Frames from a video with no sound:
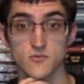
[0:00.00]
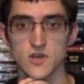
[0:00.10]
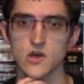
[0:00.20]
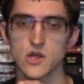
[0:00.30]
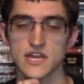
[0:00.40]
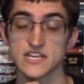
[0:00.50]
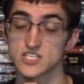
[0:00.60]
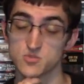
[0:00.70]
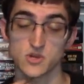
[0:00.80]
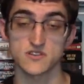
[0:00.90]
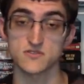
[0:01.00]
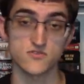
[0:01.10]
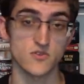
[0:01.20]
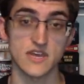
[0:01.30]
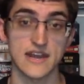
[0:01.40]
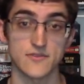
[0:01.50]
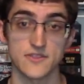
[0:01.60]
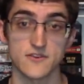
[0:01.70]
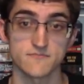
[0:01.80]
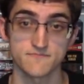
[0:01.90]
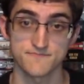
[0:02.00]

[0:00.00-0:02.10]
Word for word: well, and I just wanted to throw that out there.